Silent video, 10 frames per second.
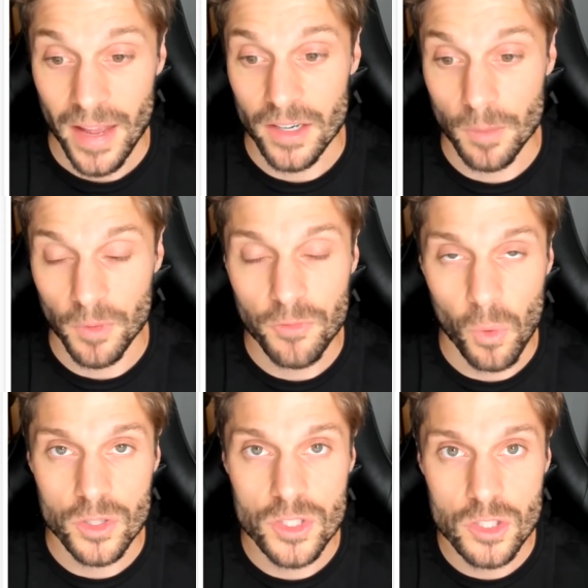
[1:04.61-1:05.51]
And number
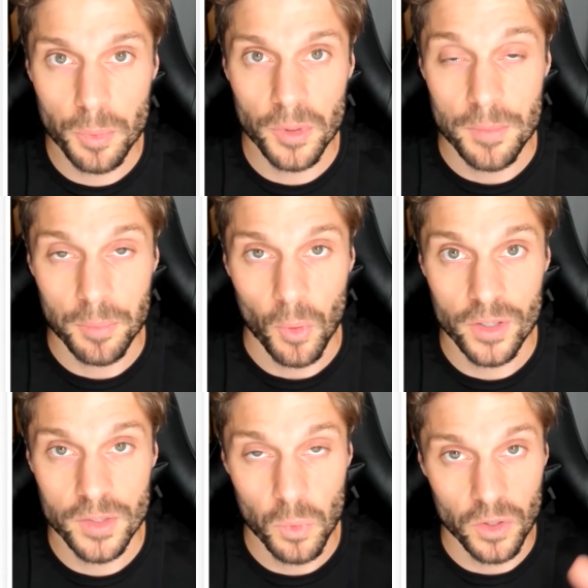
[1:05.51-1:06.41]
four, super
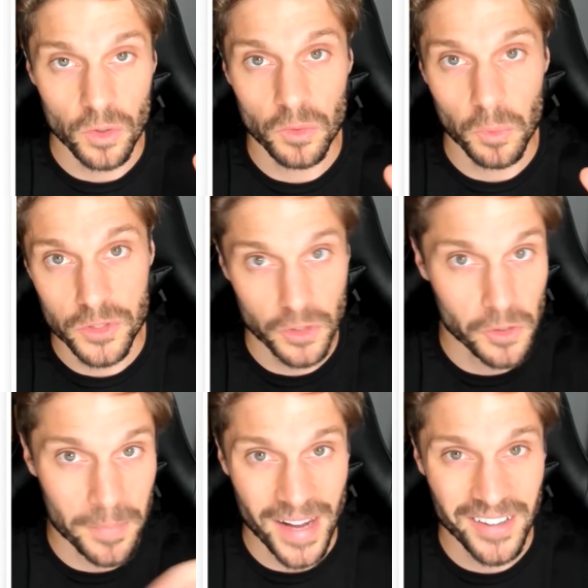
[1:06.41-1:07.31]
important, we'll
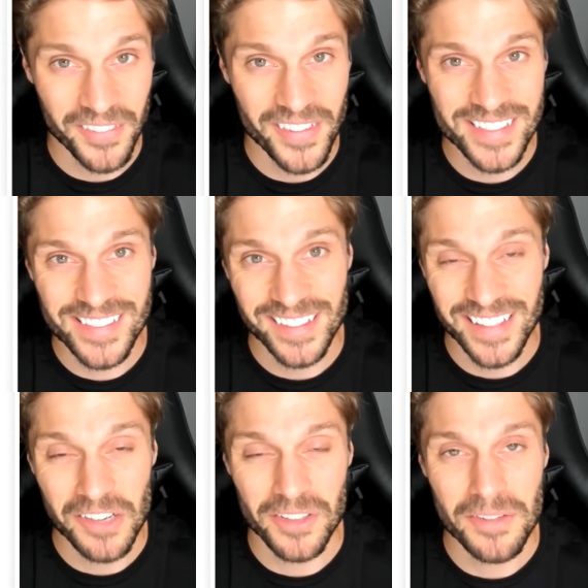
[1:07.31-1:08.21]
circle back on this
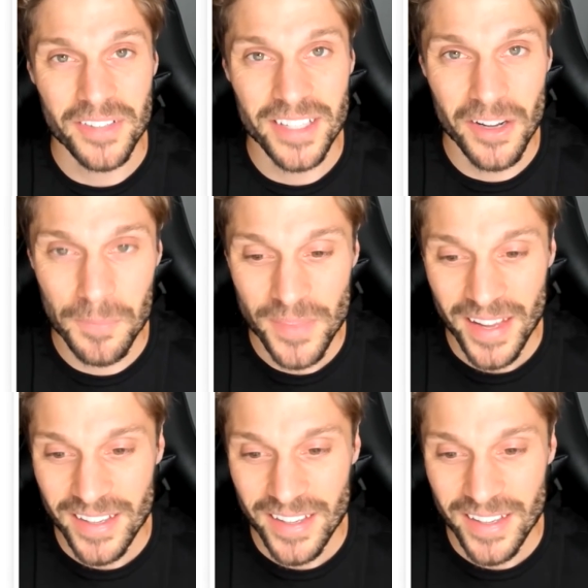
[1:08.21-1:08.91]
later in the video.